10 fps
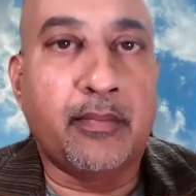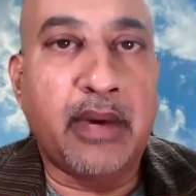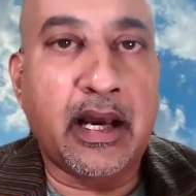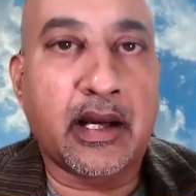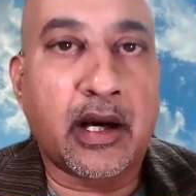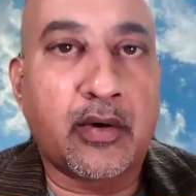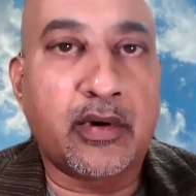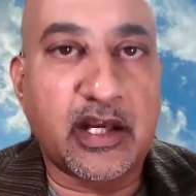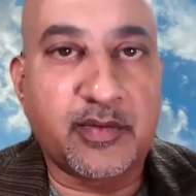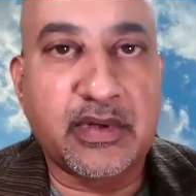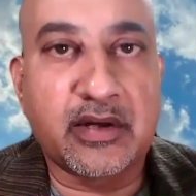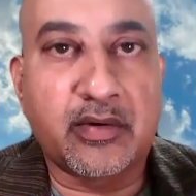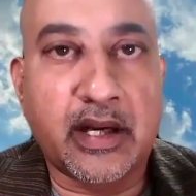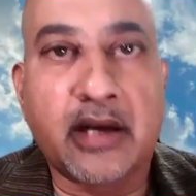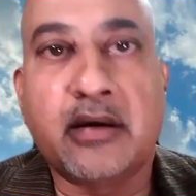the bank account has
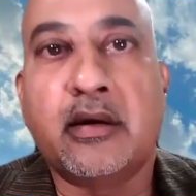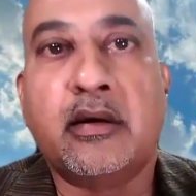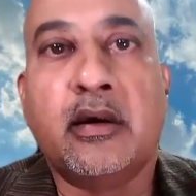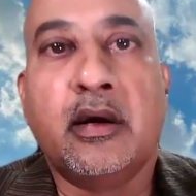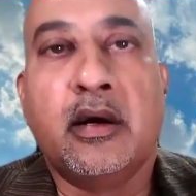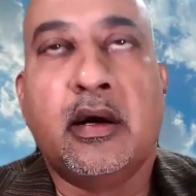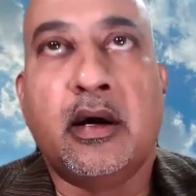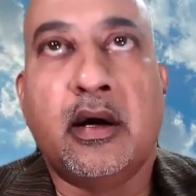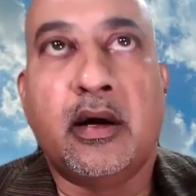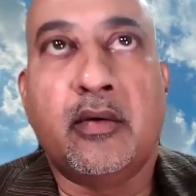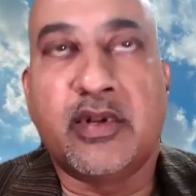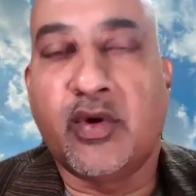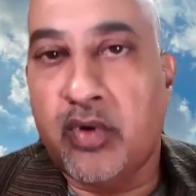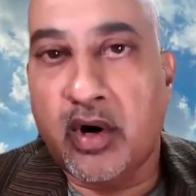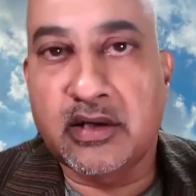been created
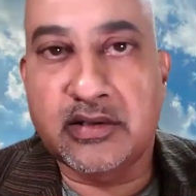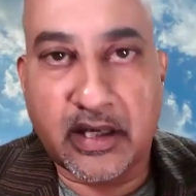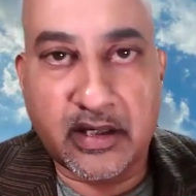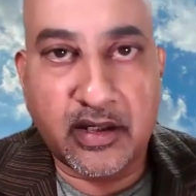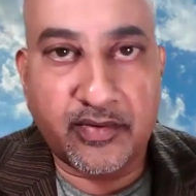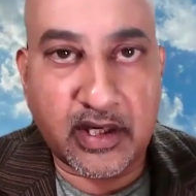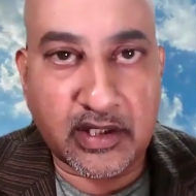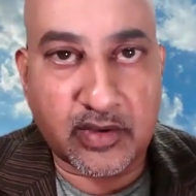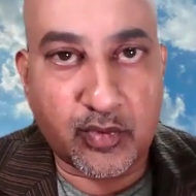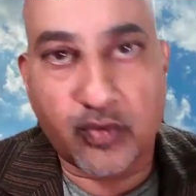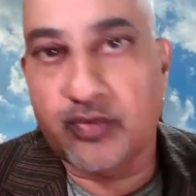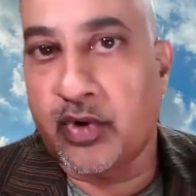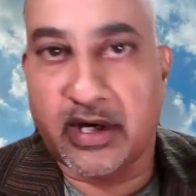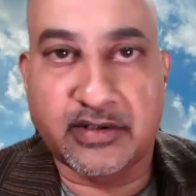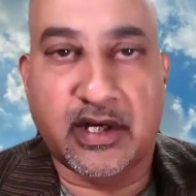with a false identification proof.
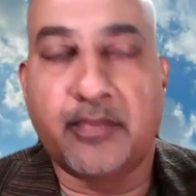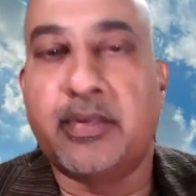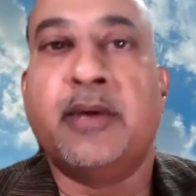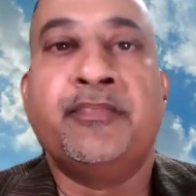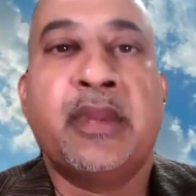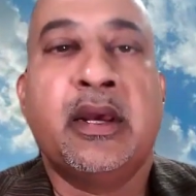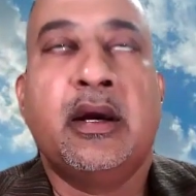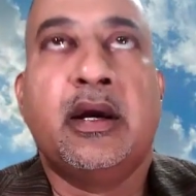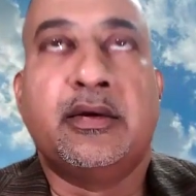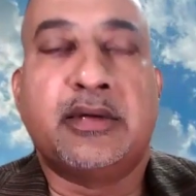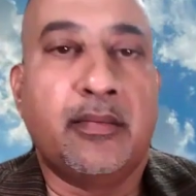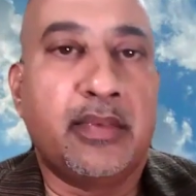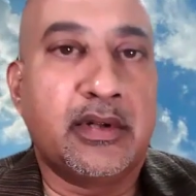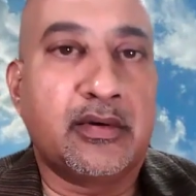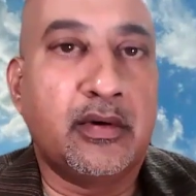For example, if
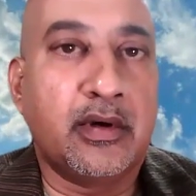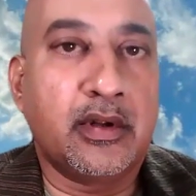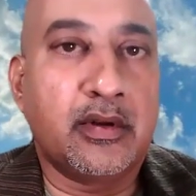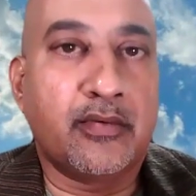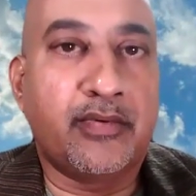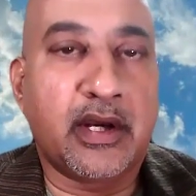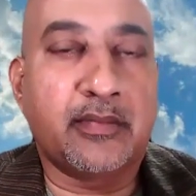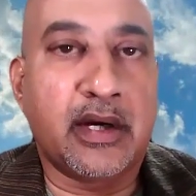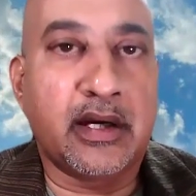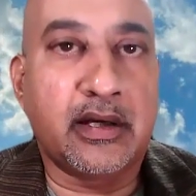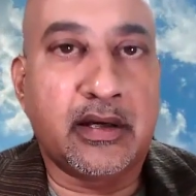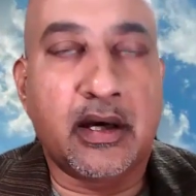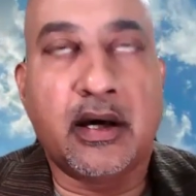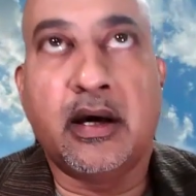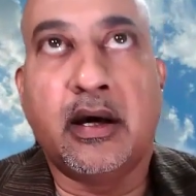somebody is going to fake my
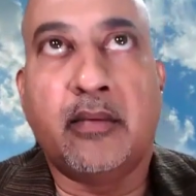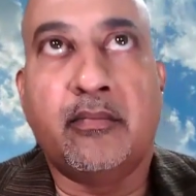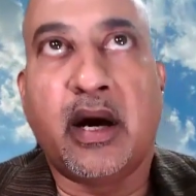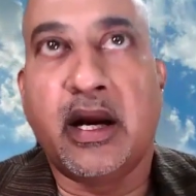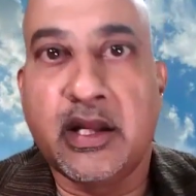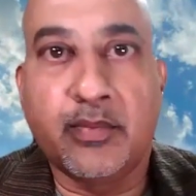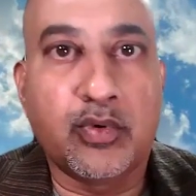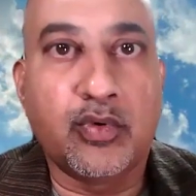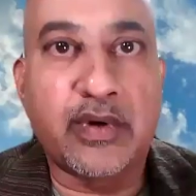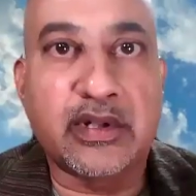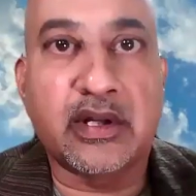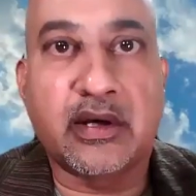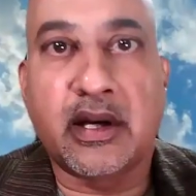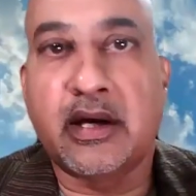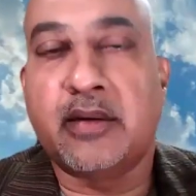ID proof and
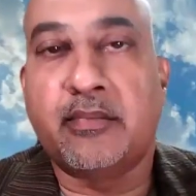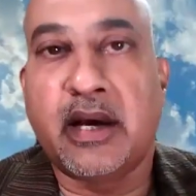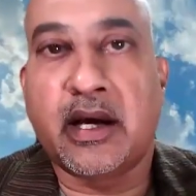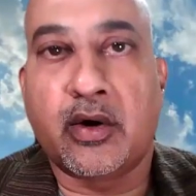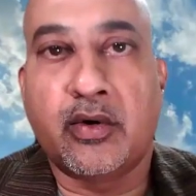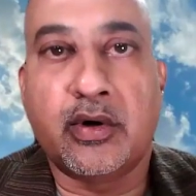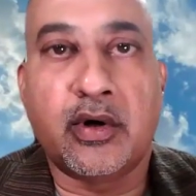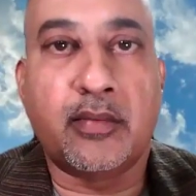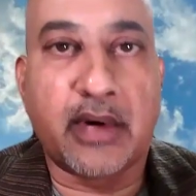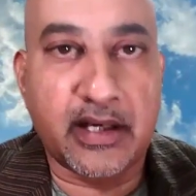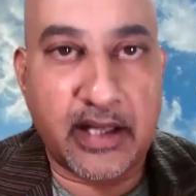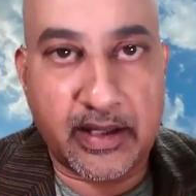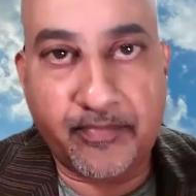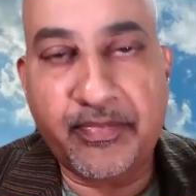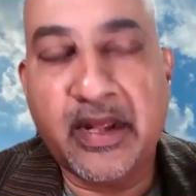then create a bank account on my
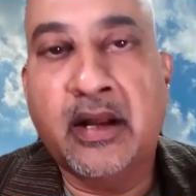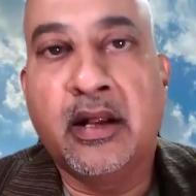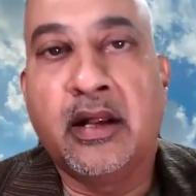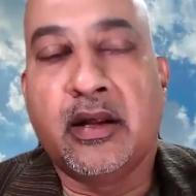name,